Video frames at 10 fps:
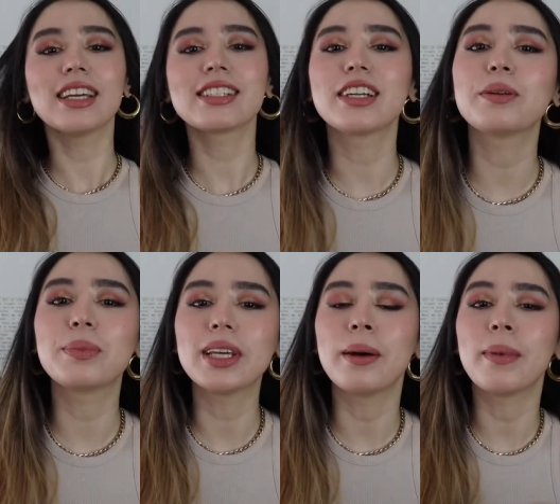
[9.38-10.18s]
is gonna
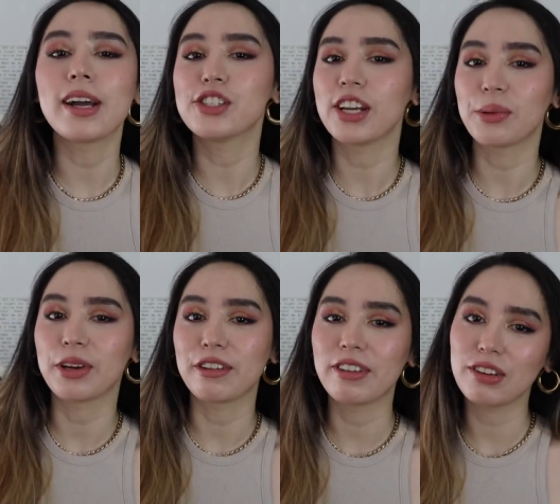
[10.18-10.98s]
be my
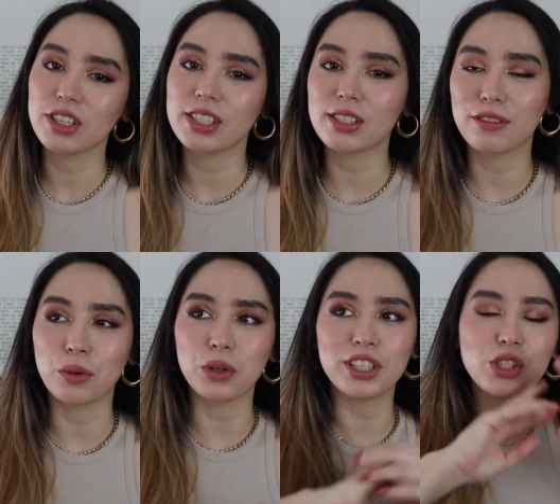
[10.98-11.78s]
January favorites
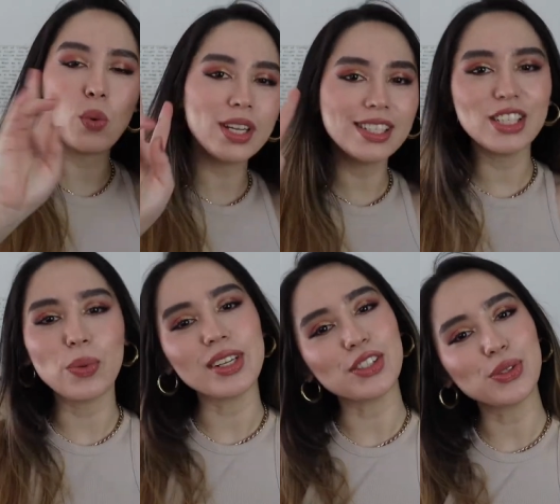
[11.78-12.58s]
for
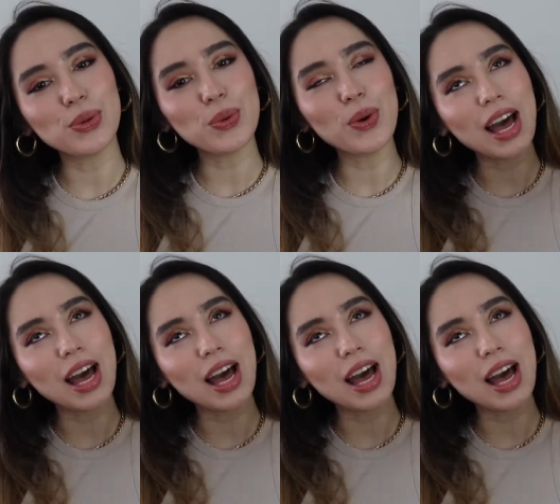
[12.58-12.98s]
2022.